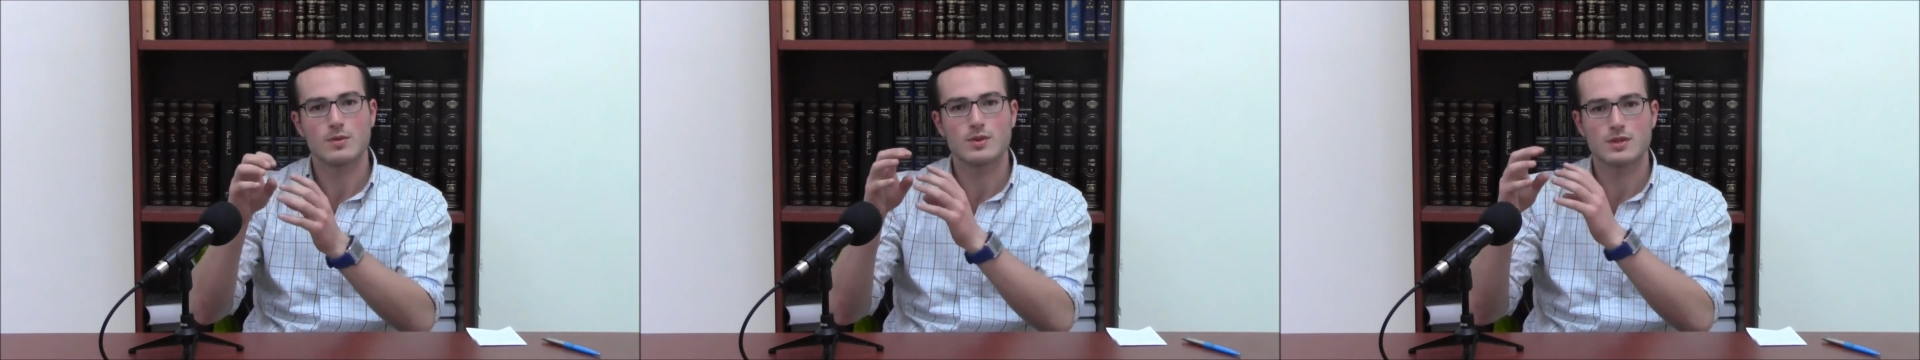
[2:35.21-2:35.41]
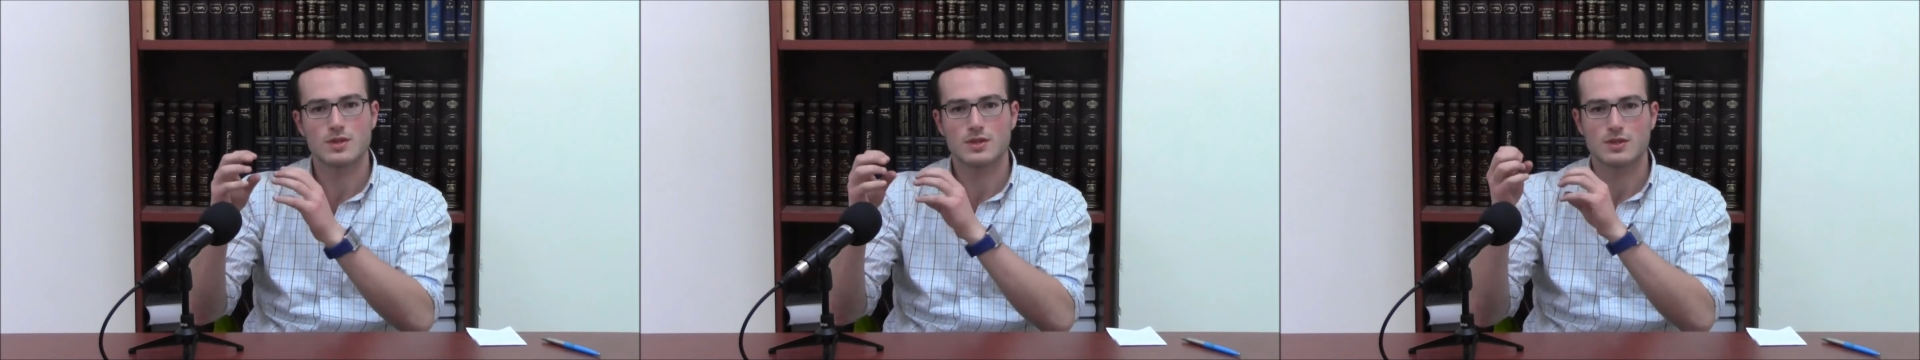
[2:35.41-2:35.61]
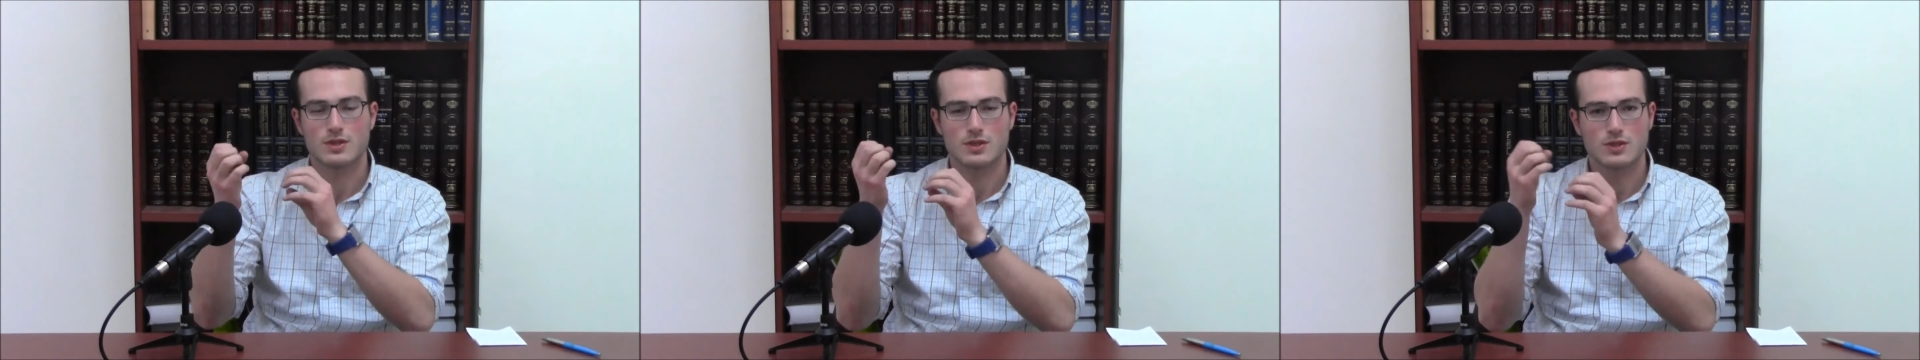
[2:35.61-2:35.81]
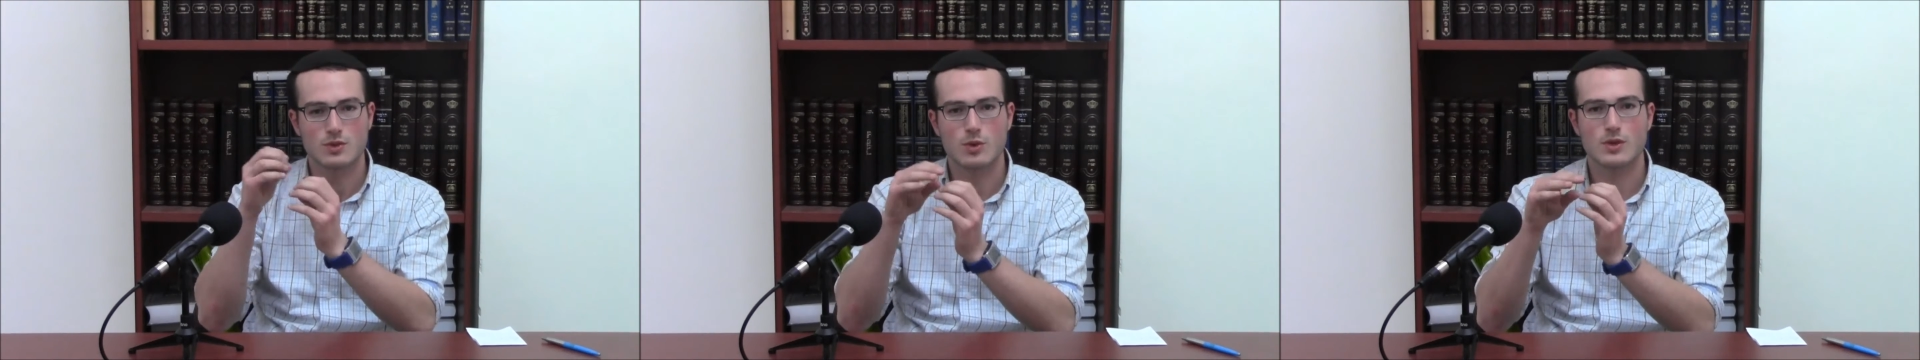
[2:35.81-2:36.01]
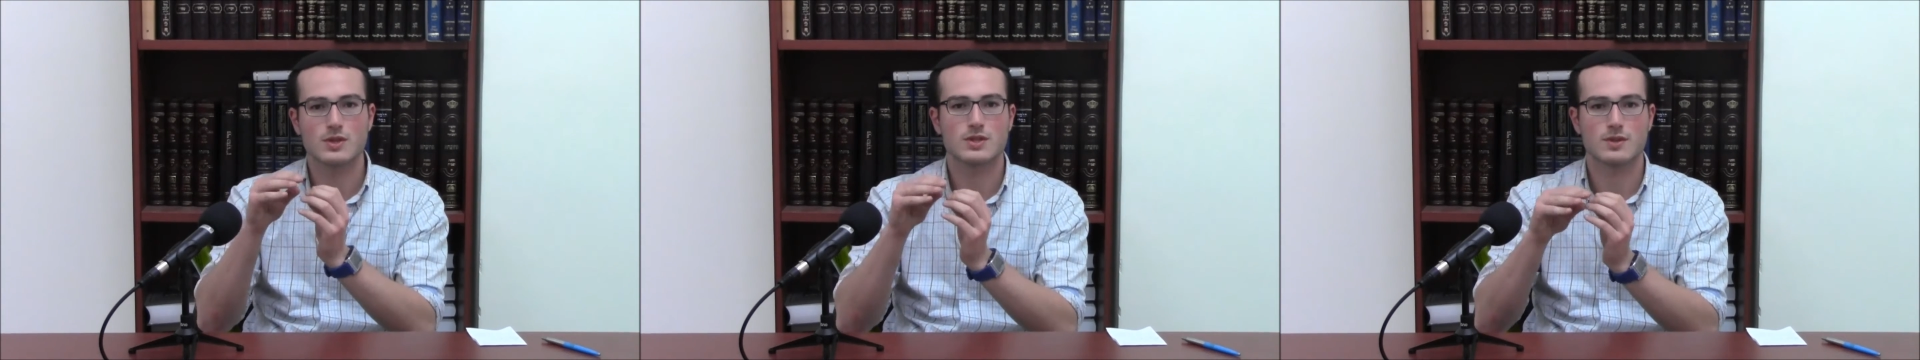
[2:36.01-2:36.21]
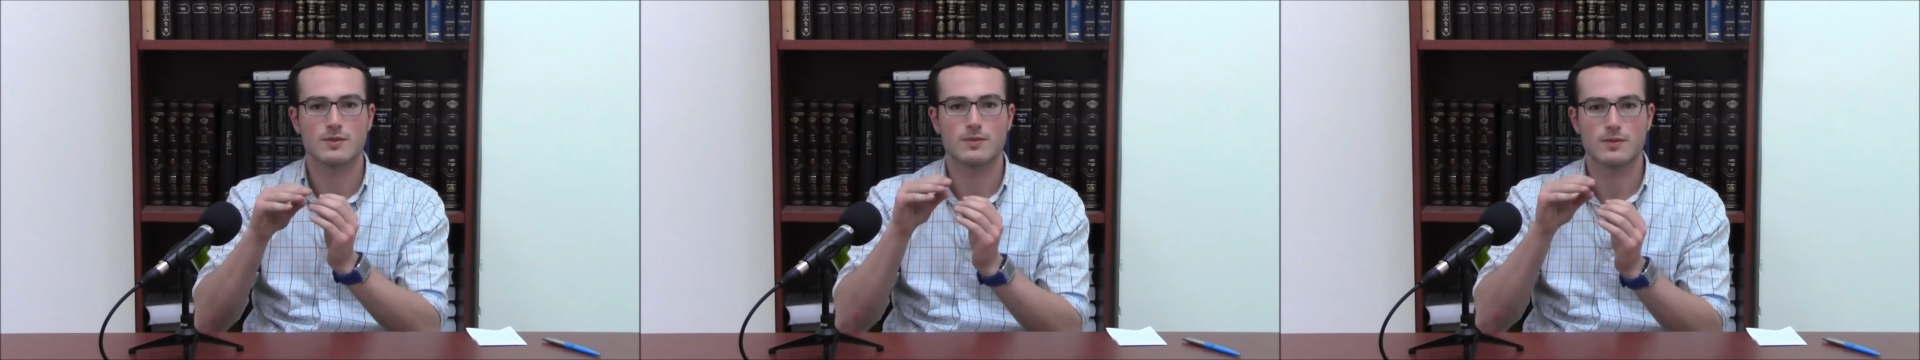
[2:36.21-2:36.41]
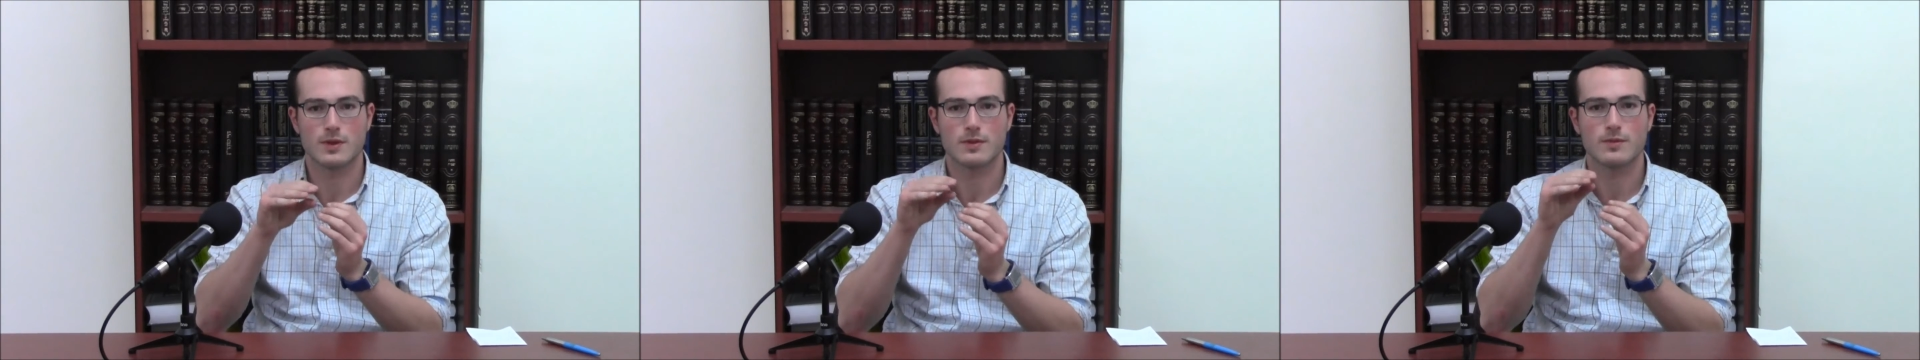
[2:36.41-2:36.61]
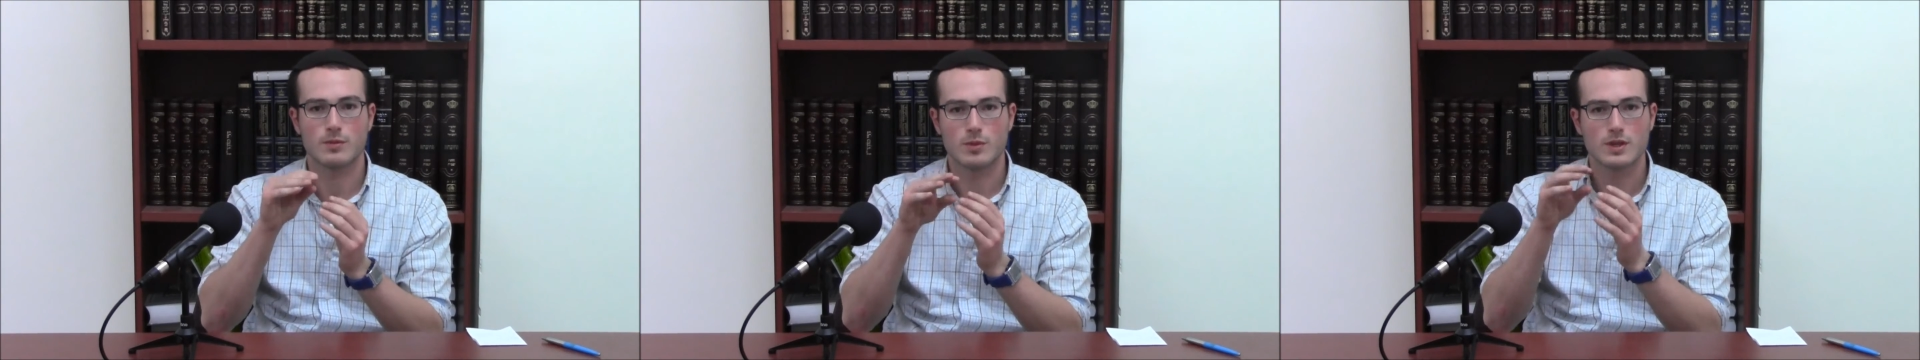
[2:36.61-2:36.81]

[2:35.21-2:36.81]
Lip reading: was the source of